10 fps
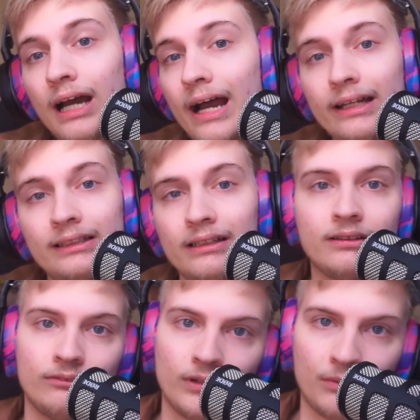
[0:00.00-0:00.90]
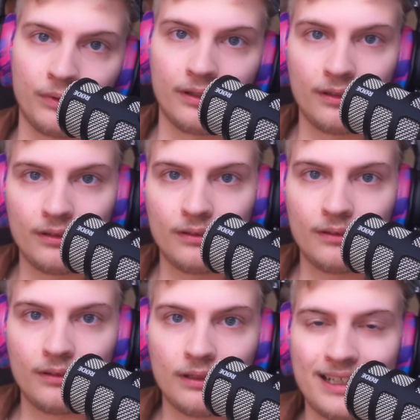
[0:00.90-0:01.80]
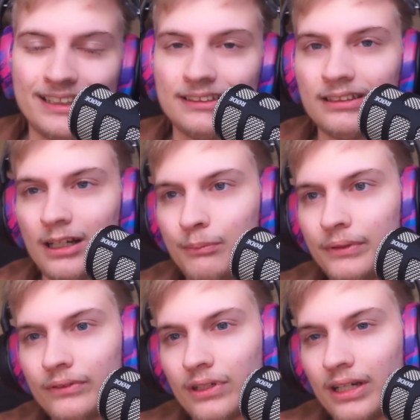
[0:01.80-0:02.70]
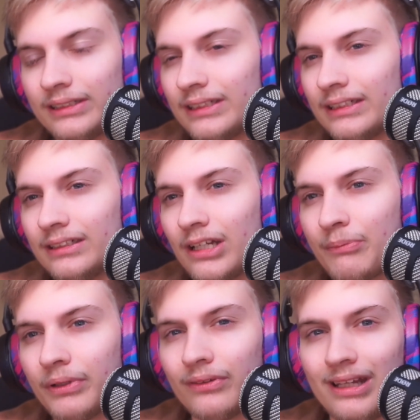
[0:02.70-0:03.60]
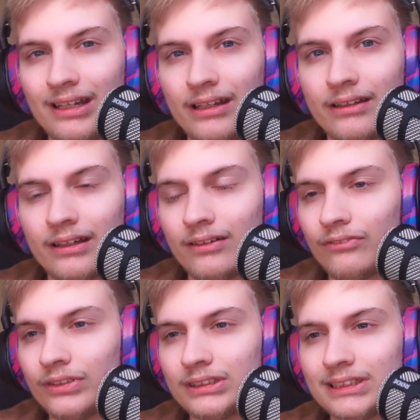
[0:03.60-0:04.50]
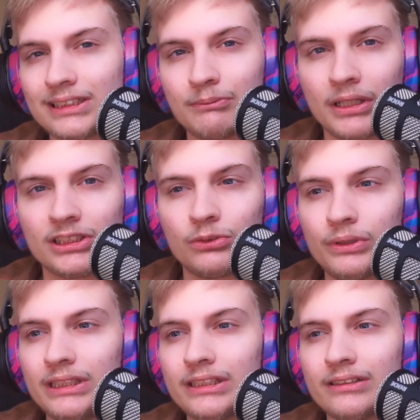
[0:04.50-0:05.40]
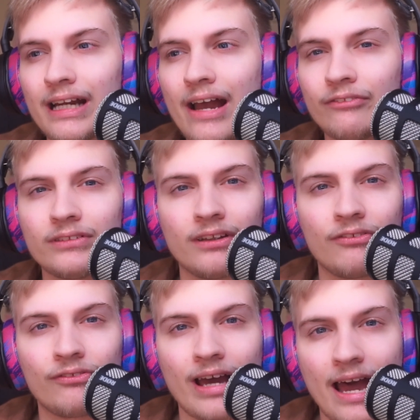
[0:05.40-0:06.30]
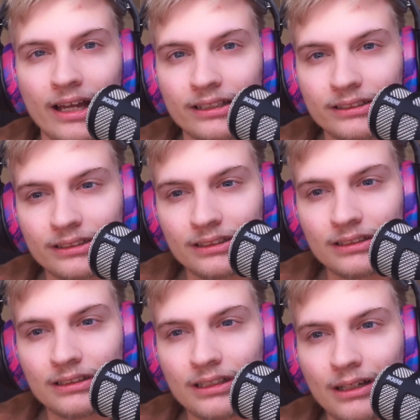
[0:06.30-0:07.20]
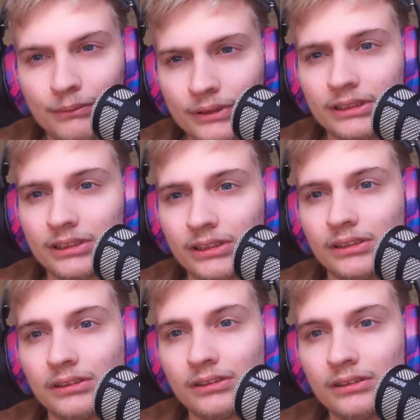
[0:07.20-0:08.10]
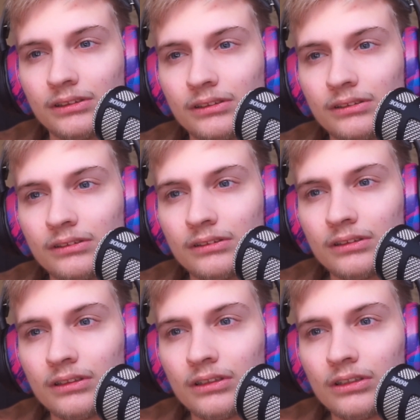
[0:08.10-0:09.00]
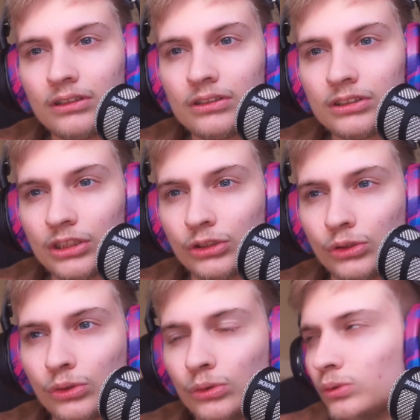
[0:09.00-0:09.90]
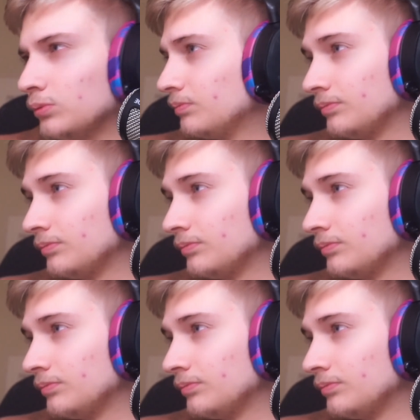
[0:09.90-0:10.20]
I didn't run with it. I didn't upload content. I didn't upload anything for six months to a year after the fact. I'm pretty sure. So